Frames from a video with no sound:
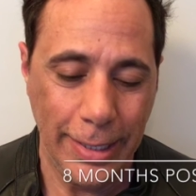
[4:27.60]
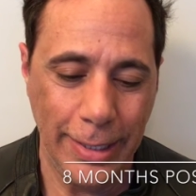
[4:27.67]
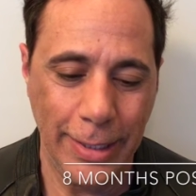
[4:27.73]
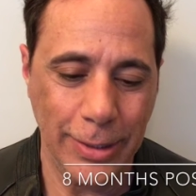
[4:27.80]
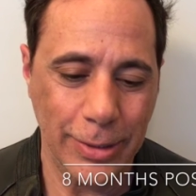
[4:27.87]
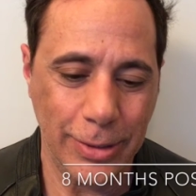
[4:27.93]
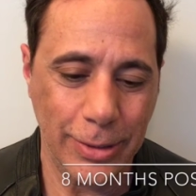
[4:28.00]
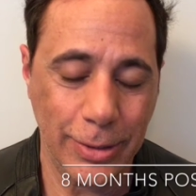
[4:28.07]

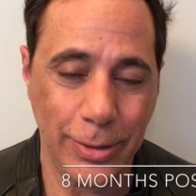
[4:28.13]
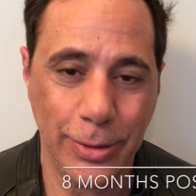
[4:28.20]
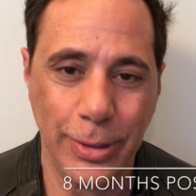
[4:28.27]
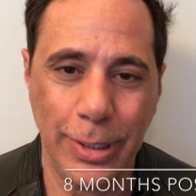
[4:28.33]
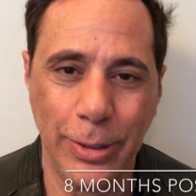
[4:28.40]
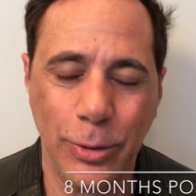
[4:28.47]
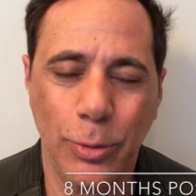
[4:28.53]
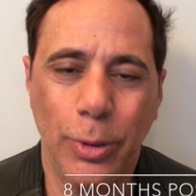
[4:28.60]

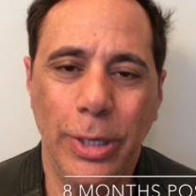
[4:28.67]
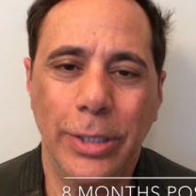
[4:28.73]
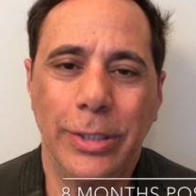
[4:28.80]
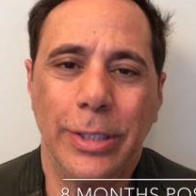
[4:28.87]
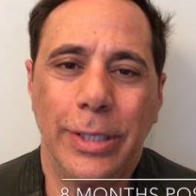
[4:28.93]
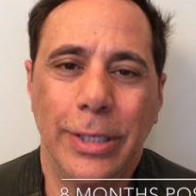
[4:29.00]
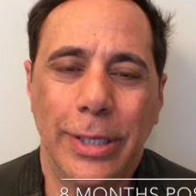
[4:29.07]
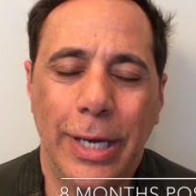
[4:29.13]
It's
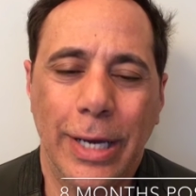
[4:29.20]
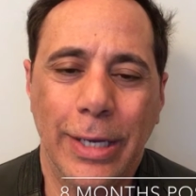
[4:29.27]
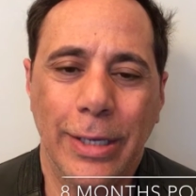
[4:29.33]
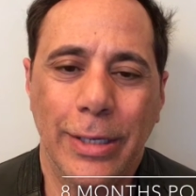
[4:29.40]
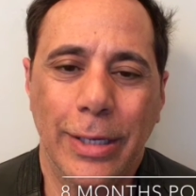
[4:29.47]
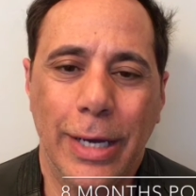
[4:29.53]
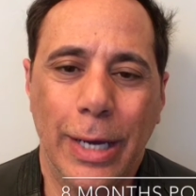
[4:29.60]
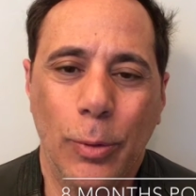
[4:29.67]
crazy.
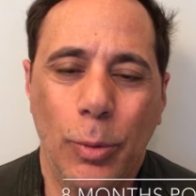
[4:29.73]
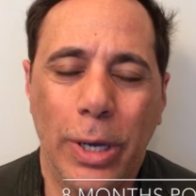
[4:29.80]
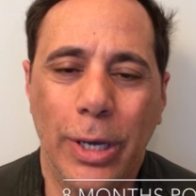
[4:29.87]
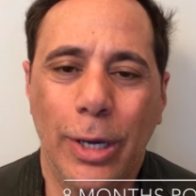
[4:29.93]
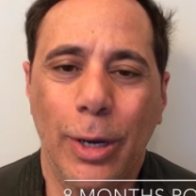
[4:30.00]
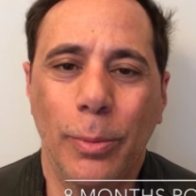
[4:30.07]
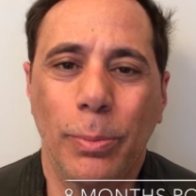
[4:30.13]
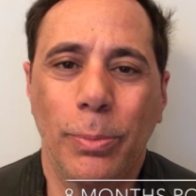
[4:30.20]
I
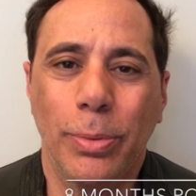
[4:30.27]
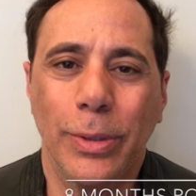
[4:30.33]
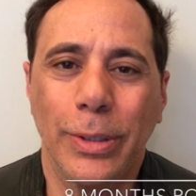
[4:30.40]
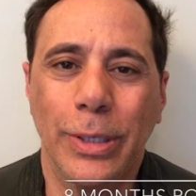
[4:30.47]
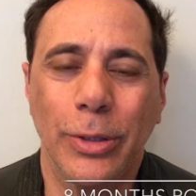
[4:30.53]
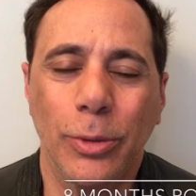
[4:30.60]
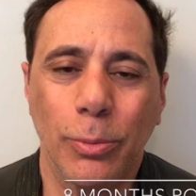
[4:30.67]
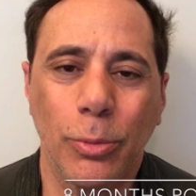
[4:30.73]
wake up
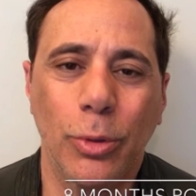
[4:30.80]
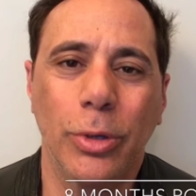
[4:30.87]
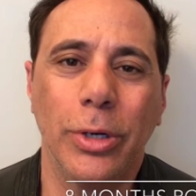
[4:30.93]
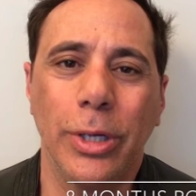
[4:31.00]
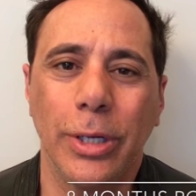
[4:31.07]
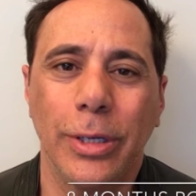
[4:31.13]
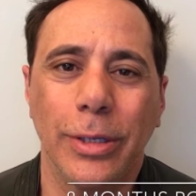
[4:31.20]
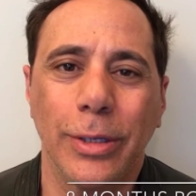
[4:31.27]
in the
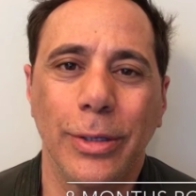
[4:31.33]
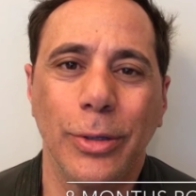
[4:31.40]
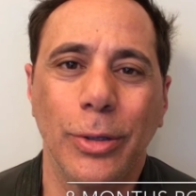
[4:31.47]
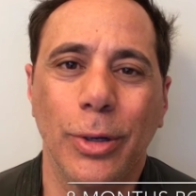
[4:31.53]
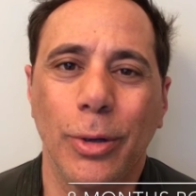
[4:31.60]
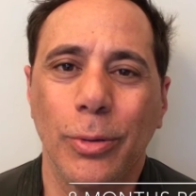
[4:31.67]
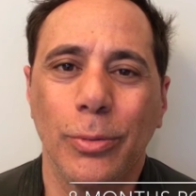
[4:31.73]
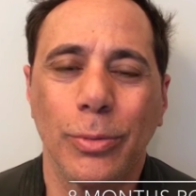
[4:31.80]
morning,
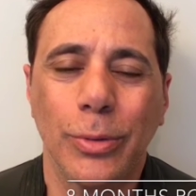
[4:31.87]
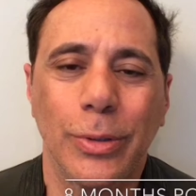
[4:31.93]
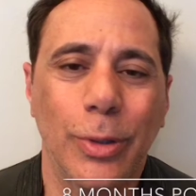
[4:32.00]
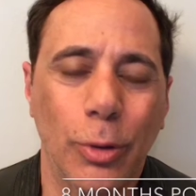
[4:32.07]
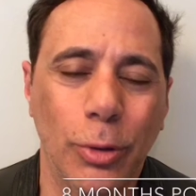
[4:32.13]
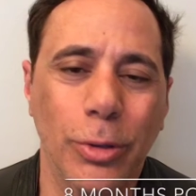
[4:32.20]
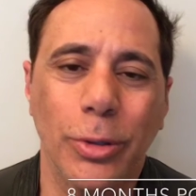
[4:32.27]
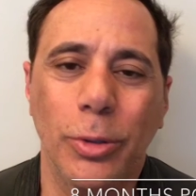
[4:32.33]

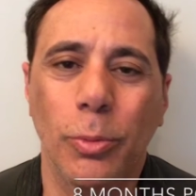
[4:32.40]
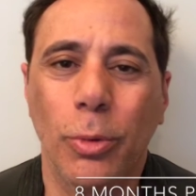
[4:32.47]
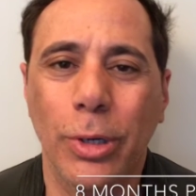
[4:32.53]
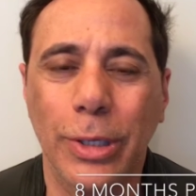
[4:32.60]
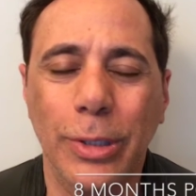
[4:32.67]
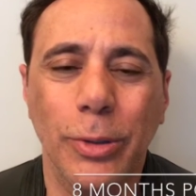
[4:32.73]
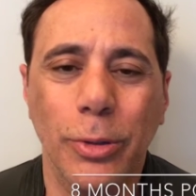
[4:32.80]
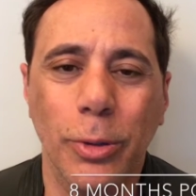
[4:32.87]
early in the
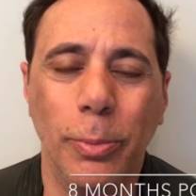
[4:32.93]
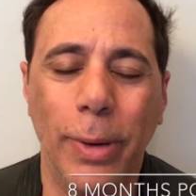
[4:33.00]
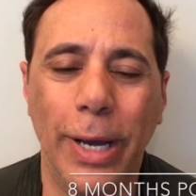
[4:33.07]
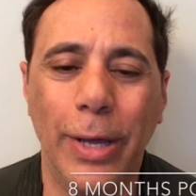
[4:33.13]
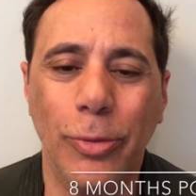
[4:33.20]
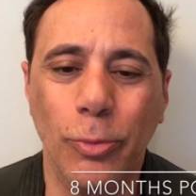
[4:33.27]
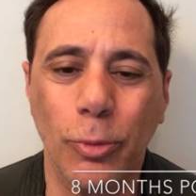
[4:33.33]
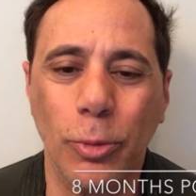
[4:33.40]
morning to go to the
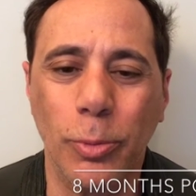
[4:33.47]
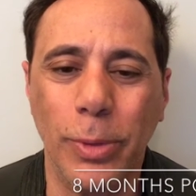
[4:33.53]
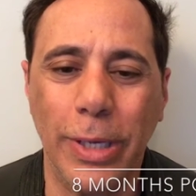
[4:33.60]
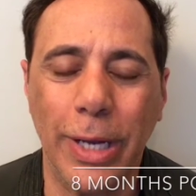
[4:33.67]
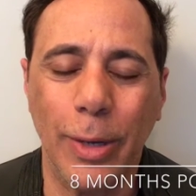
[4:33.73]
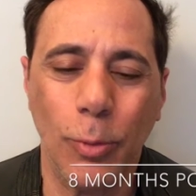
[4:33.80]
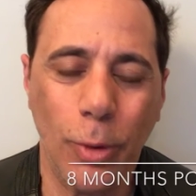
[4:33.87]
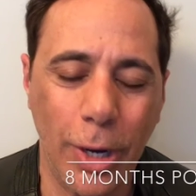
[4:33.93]
bathroom,
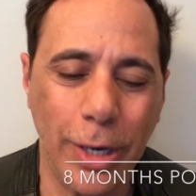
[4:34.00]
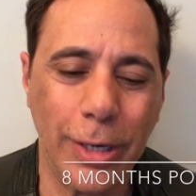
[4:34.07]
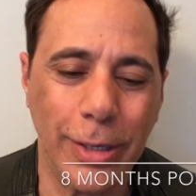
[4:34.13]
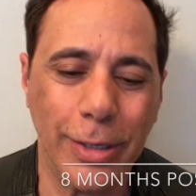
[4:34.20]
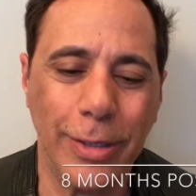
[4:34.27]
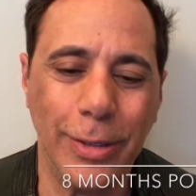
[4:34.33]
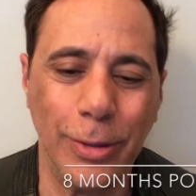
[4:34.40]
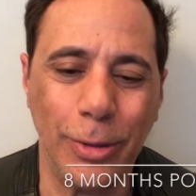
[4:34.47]
and I walk
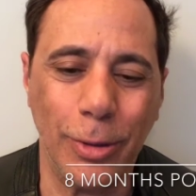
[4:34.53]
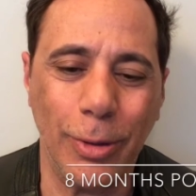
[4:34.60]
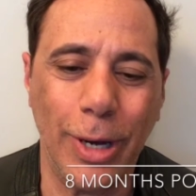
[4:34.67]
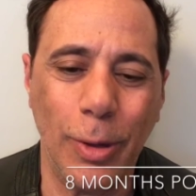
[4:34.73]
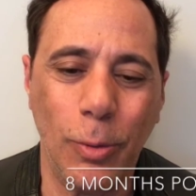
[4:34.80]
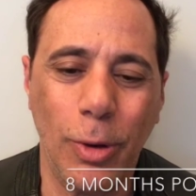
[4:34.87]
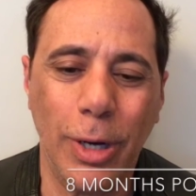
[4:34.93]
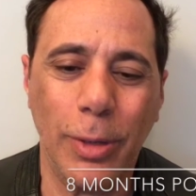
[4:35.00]

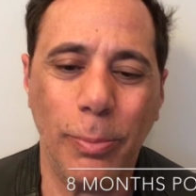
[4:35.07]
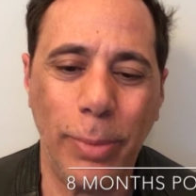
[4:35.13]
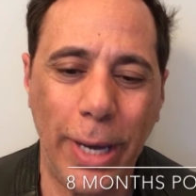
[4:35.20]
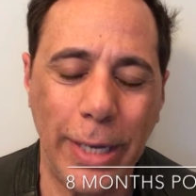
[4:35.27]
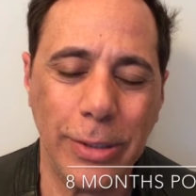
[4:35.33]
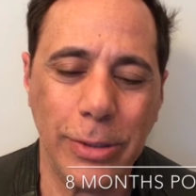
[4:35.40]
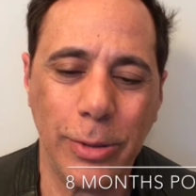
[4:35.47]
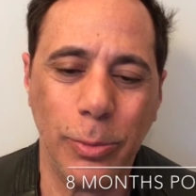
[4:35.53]

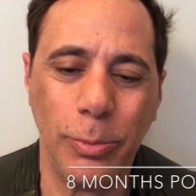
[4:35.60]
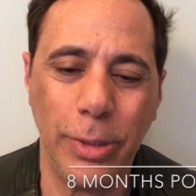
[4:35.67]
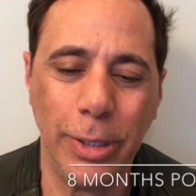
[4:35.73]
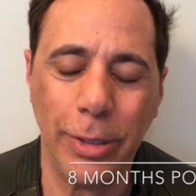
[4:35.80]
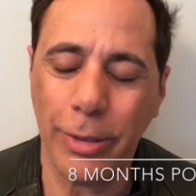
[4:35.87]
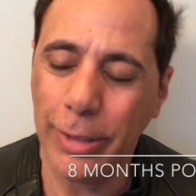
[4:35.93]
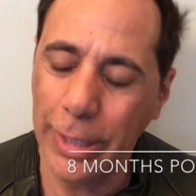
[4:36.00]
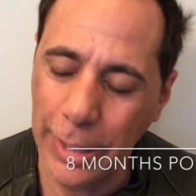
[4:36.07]
past the
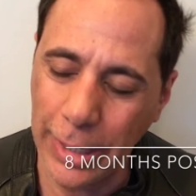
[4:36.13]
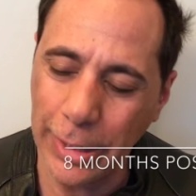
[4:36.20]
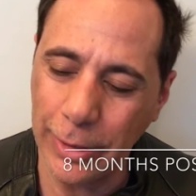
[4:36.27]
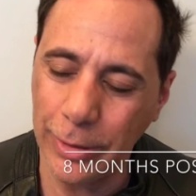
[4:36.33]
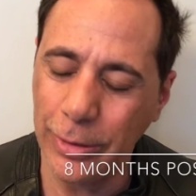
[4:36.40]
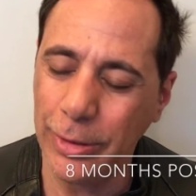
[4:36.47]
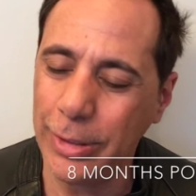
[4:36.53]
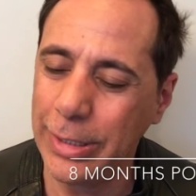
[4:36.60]
mirror and I
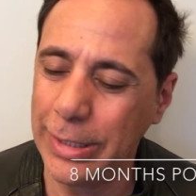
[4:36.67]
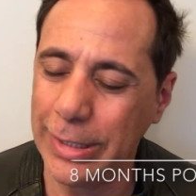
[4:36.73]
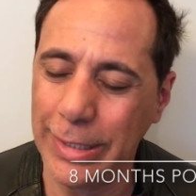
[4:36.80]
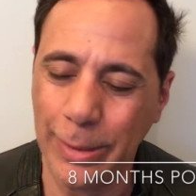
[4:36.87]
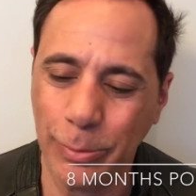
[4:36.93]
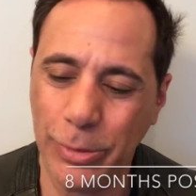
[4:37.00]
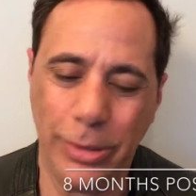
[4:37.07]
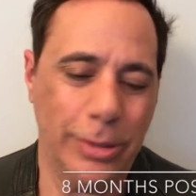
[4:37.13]
look, and
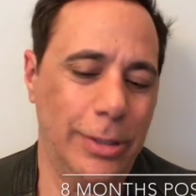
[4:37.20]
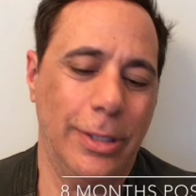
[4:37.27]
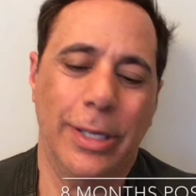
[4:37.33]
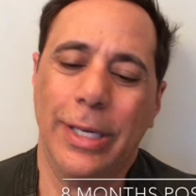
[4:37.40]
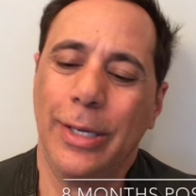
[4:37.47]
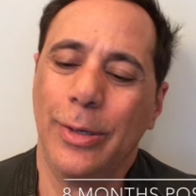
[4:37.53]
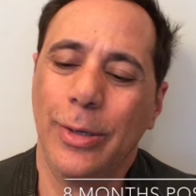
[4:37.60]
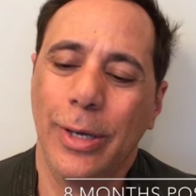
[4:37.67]
I'm just
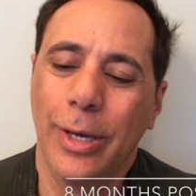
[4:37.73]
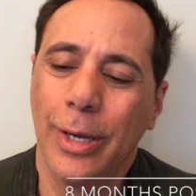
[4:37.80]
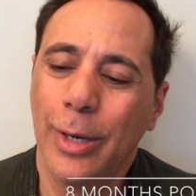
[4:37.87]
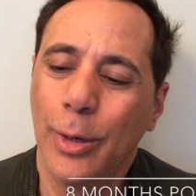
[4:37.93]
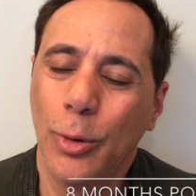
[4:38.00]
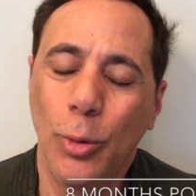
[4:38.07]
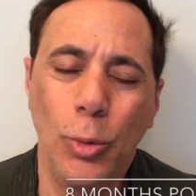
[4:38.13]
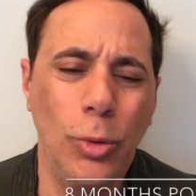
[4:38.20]
like,
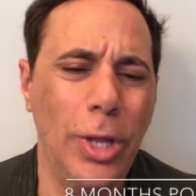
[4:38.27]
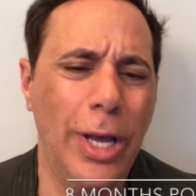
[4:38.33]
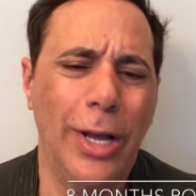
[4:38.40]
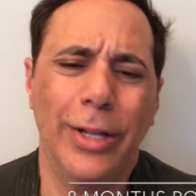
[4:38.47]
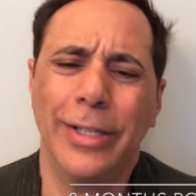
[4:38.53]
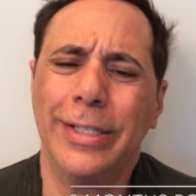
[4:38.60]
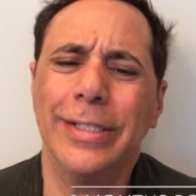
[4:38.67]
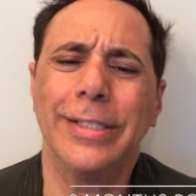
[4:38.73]
who the
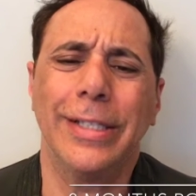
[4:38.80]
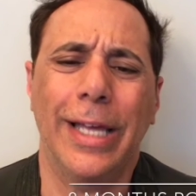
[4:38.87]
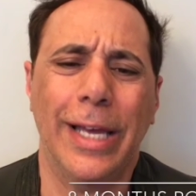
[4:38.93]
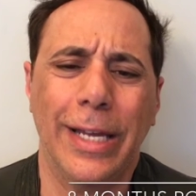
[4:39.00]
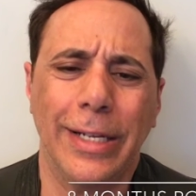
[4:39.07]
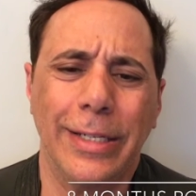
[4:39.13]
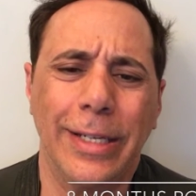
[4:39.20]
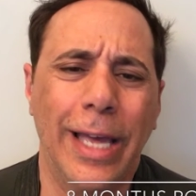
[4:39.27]
hell is
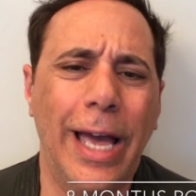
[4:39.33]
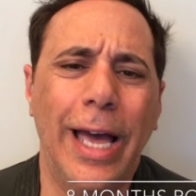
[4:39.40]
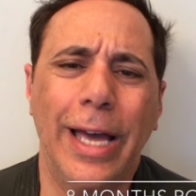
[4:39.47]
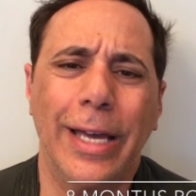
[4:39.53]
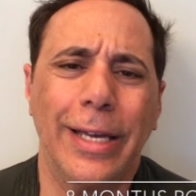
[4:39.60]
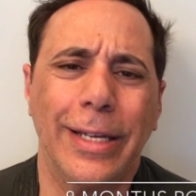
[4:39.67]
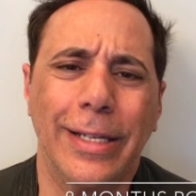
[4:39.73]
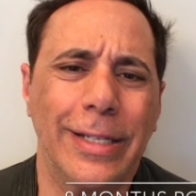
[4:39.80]
that
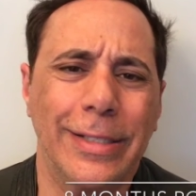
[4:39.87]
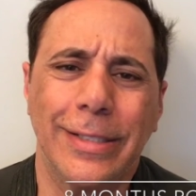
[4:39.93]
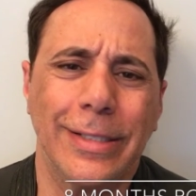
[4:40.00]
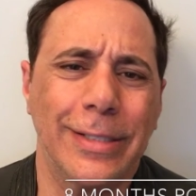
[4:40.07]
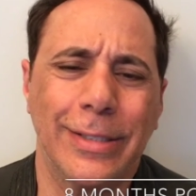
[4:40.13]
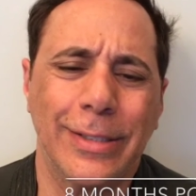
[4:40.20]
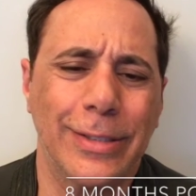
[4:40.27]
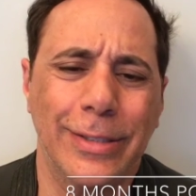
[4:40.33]
guy?
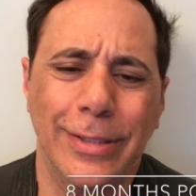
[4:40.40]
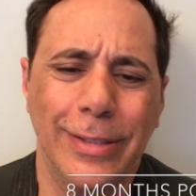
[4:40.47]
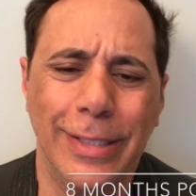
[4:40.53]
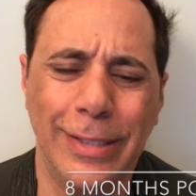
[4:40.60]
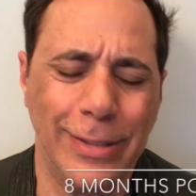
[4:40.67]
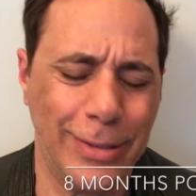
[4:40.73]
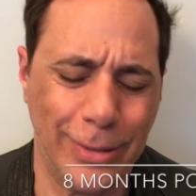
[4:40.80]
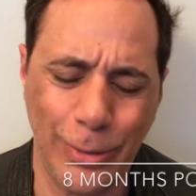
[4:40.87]

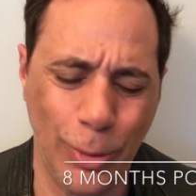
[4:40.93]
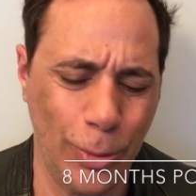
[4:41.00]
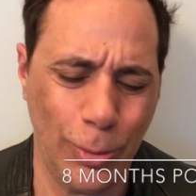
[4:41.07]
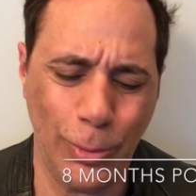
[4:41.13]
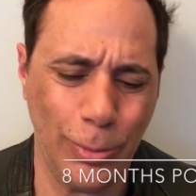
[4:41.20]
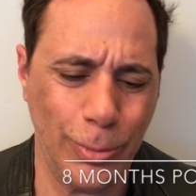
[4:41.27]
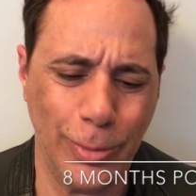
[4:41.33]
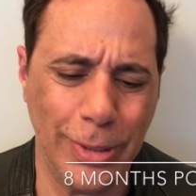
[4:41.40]
It's
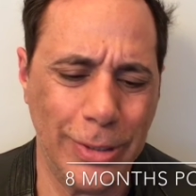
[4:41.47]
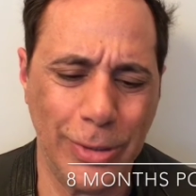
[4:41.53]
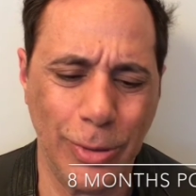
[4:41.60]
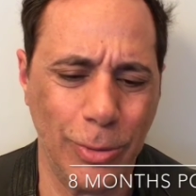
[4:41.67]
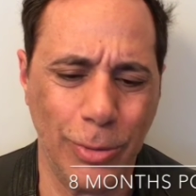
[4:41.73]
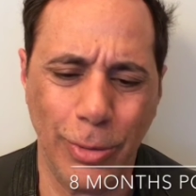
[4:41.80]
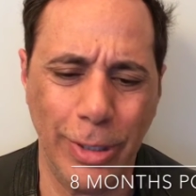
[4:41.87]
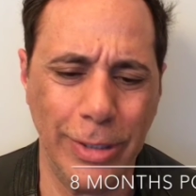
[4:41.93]
so
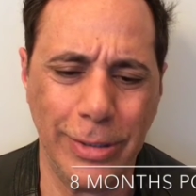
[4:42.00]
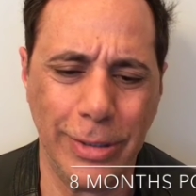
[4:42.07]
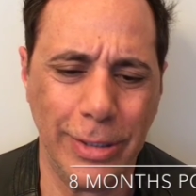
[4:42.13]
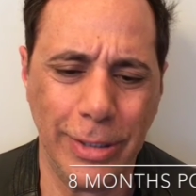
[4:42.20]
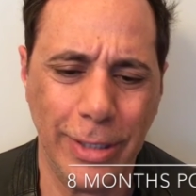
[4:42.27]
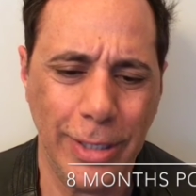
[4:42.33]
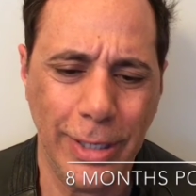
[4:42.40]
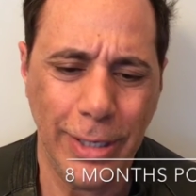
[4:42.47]

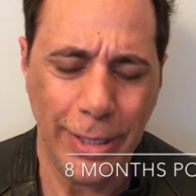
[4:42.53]
crazy.